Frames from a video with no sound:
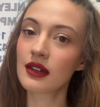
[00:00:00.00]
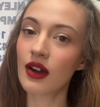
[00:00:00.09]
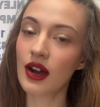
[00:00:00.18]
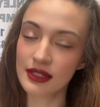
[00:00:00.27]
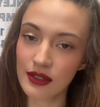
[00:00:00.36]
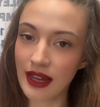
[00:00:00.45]

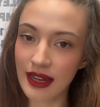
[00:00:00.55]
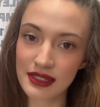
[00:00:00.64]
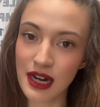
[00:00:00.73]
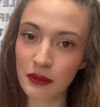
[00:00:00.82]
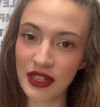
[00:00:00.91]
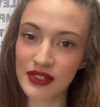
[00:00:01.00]
Until next
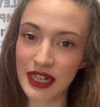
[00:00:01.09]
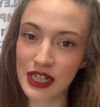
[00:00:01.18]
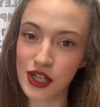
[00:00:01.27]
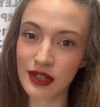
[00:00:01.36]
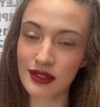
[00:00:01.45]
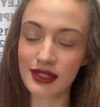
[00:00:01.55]
time, Leafs
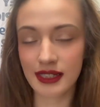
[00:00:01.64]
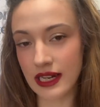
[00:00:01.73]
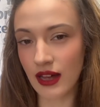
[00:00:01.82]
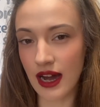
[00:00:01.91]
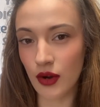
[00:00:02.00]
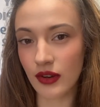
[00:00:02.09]
Nation, stay
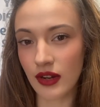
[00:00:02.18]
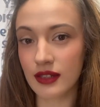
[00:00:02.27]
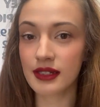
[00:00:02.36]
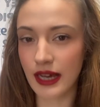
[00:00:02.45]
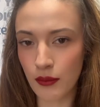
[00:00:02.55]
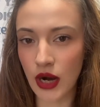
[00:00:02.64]
loud,
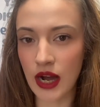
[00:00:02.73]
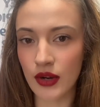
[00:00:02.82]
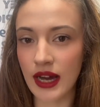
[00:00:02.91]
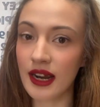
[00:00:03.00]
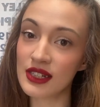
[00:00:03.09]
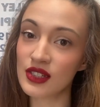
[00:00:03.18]
stay proud,
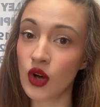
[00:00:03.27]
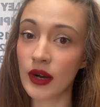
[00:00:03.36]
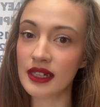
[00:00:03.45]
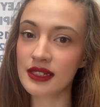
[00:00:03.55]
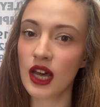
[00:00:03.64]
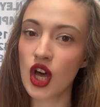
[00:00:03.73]
and as
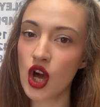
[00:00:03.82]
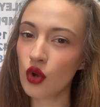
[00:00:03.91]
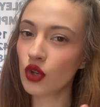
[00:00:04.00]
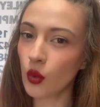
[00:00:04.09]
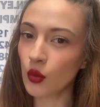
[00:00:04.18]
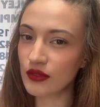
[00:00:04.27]
always,
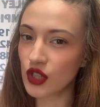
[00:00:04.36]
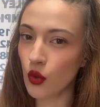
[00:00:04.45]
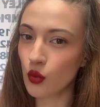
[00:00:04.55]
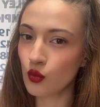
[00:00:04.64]
go Leafs go.